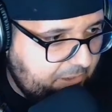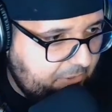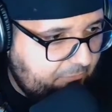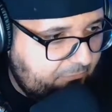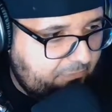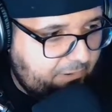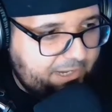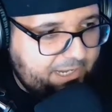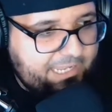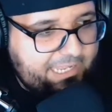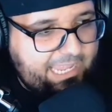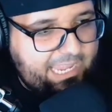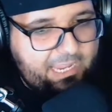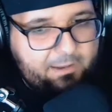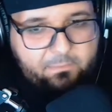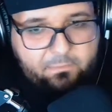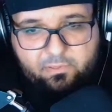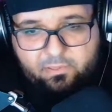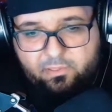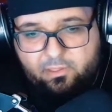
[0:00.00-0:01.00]
fun
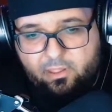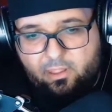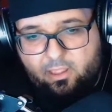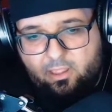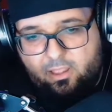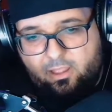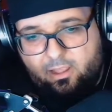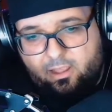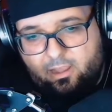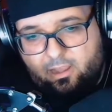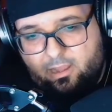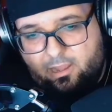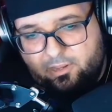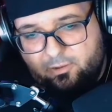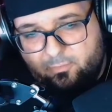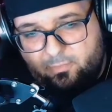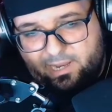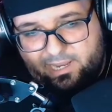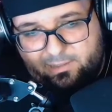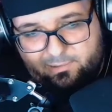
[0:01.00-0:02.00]
games you
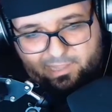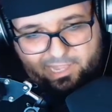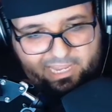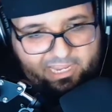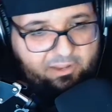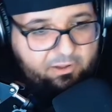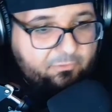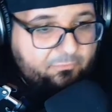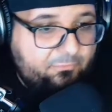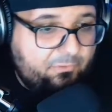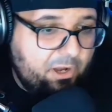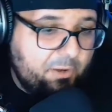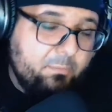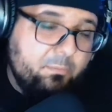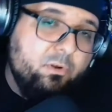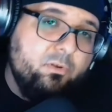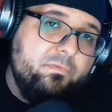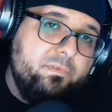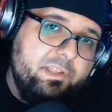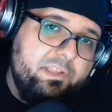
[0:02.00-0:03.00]
might like, fun
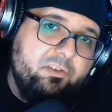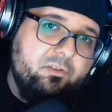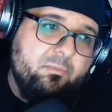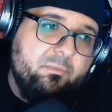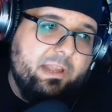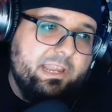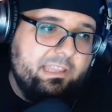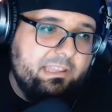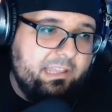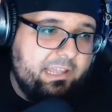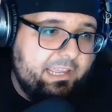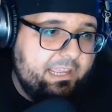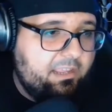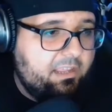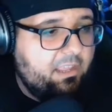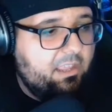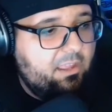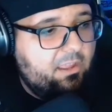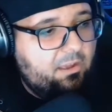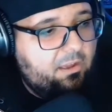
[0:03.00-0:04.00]
movies you might like,
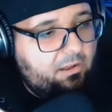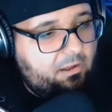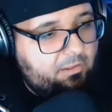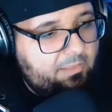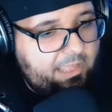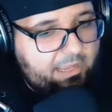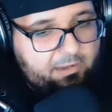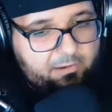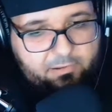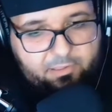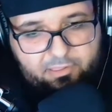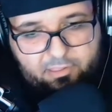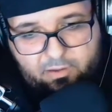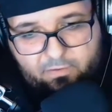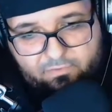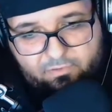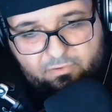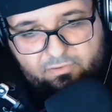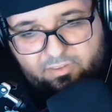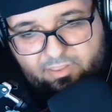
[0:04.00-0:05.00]
all that good stuff.
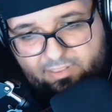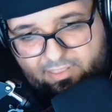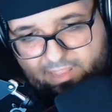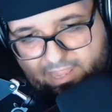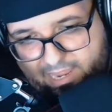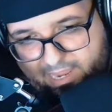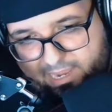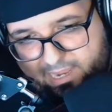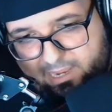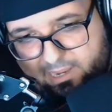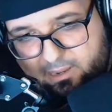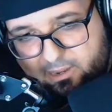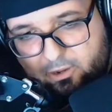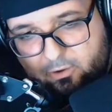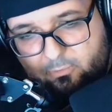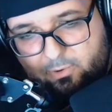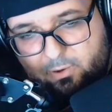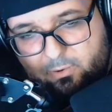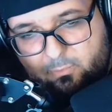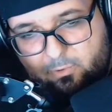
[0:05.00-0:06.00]
So today
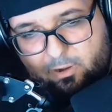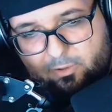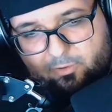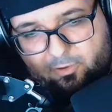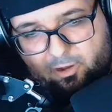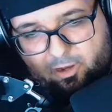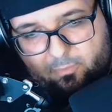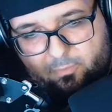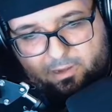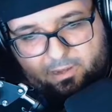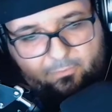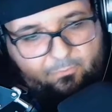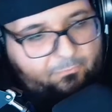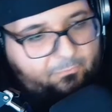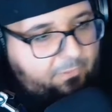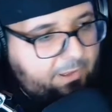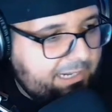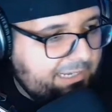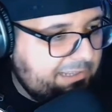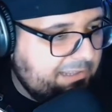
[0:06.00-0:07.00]
we want to talk about a
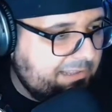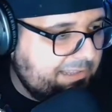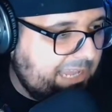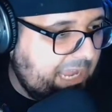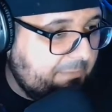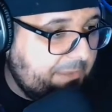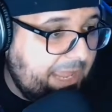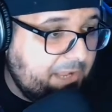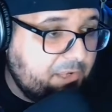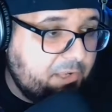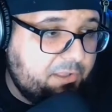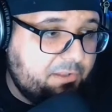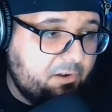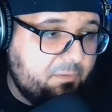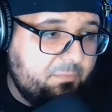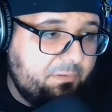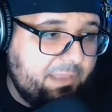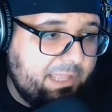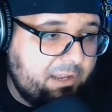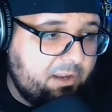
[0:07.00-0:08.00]
fun little game that I actually
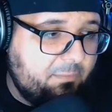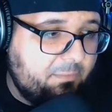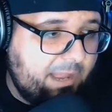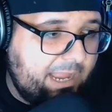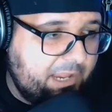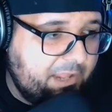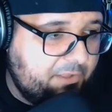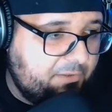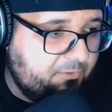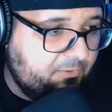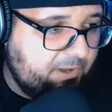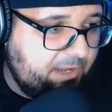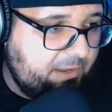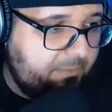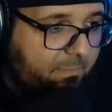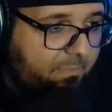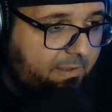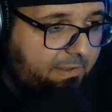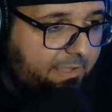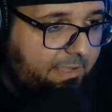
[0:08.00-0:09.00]
started playing on my
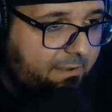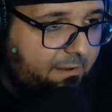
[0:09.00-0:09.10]
stream the other